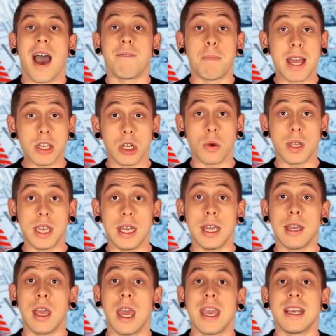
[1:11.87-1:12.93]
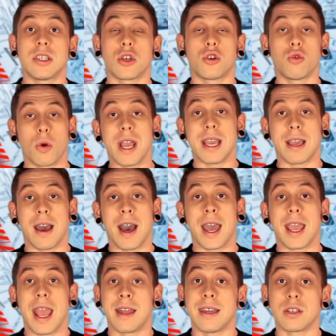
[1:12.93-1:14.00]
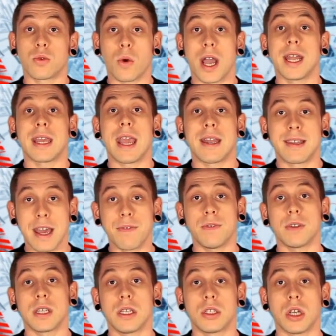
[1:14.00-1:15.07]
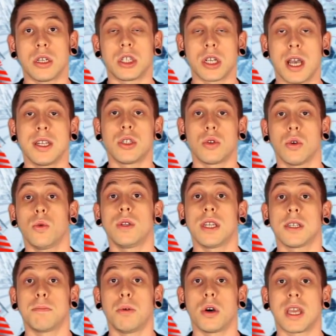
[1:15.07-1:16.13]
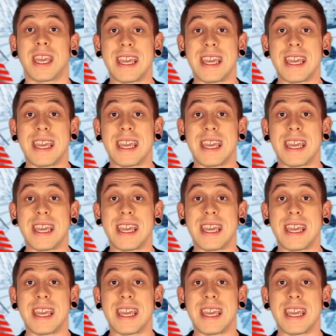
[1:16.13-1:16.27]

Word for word: I've met Joe Keatinge. He's a great guy, and his writing definitely sh shines through in this book,